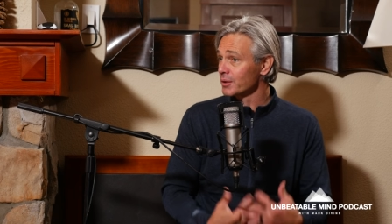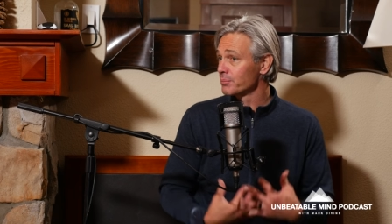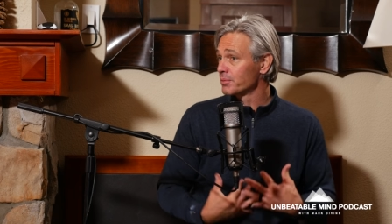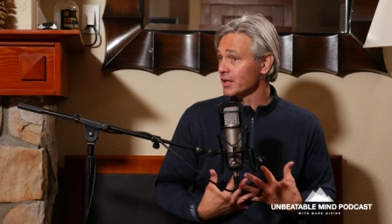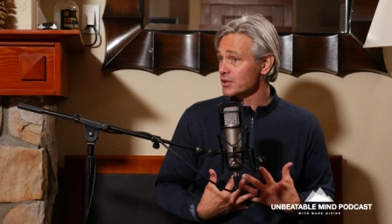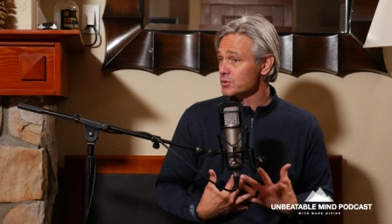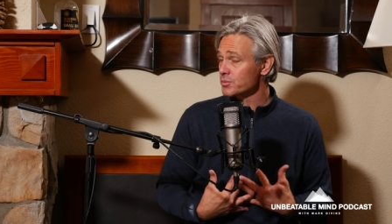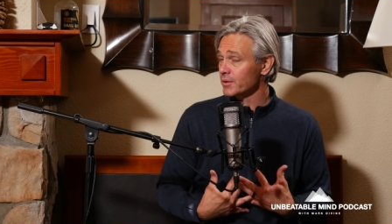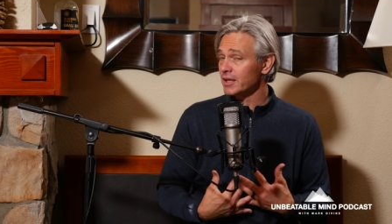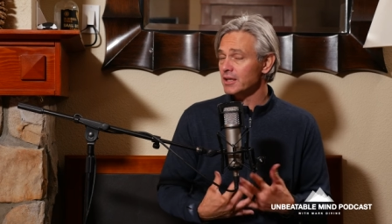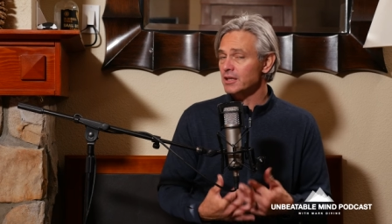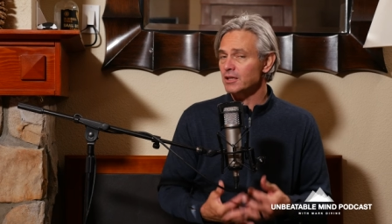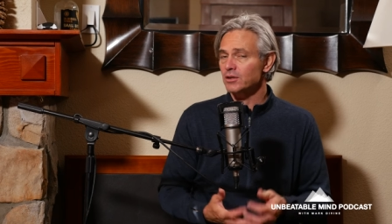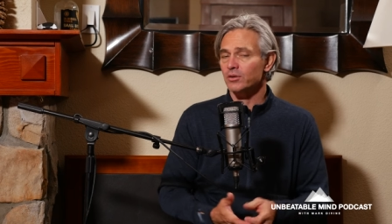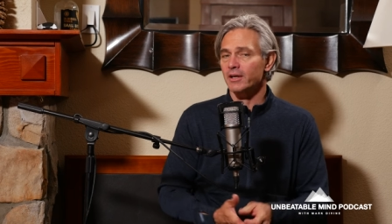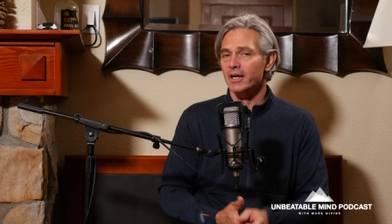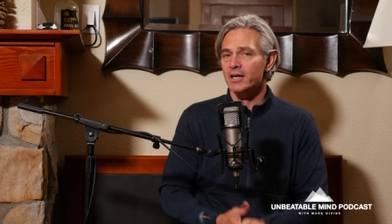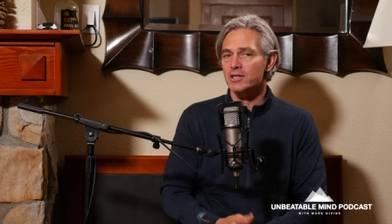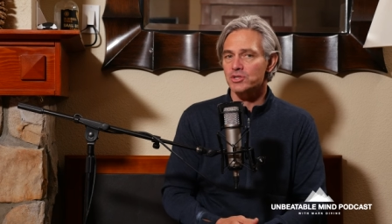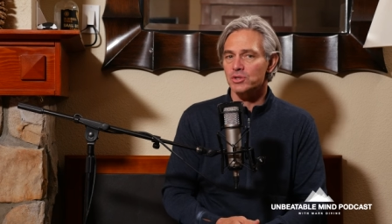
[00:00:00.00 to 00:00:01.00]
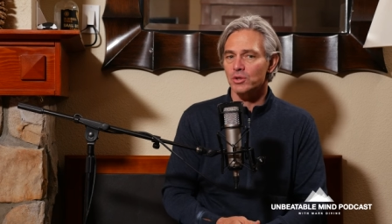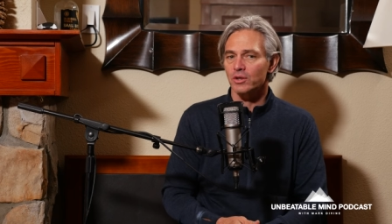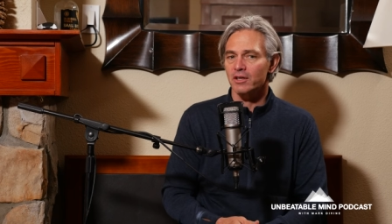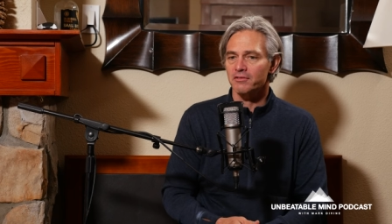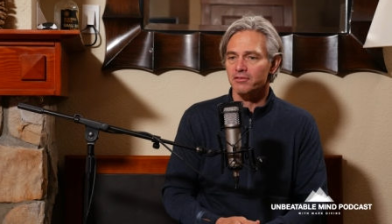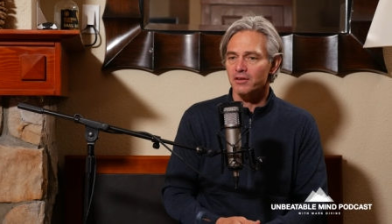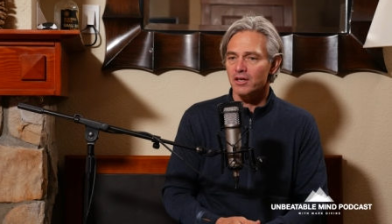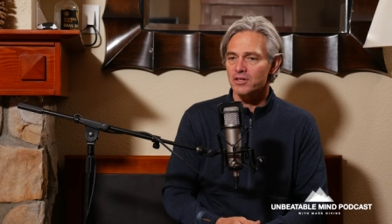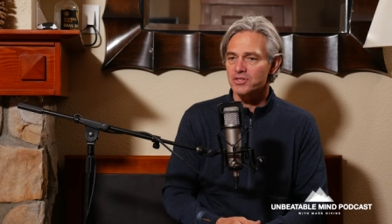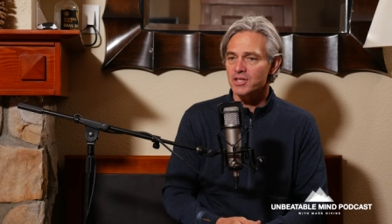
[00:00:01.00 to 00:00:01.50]
because we need to create a story
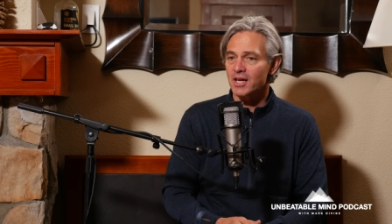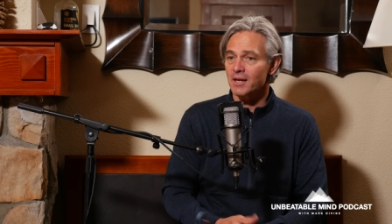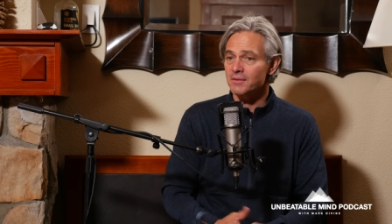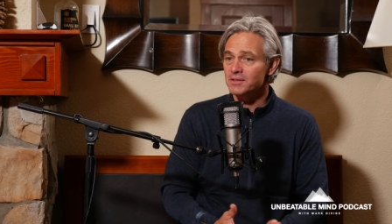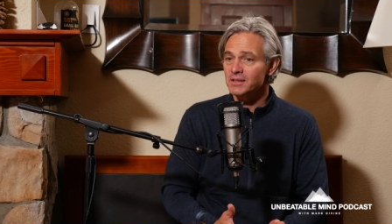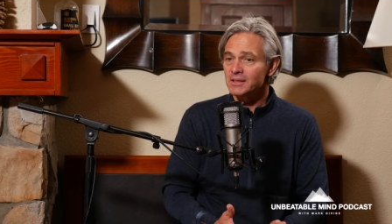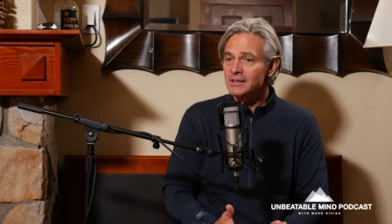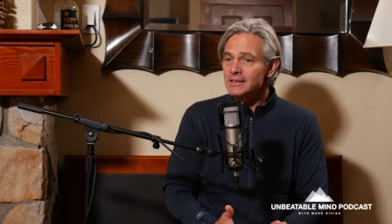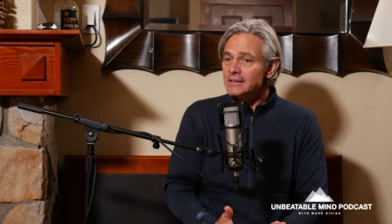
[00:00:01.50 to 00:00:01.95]
for ourselves.